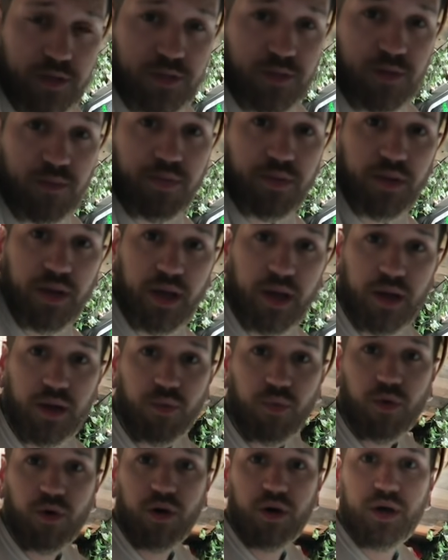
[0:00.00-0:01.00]
So the
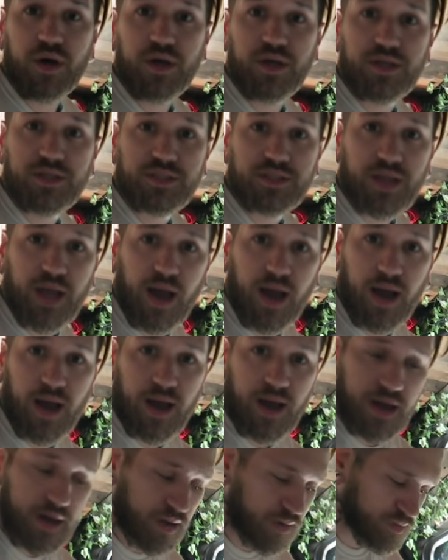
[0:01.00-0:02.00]
plan was
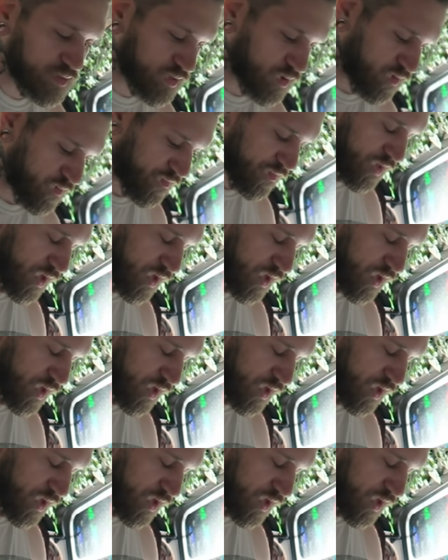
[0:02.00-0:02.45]
I was gonna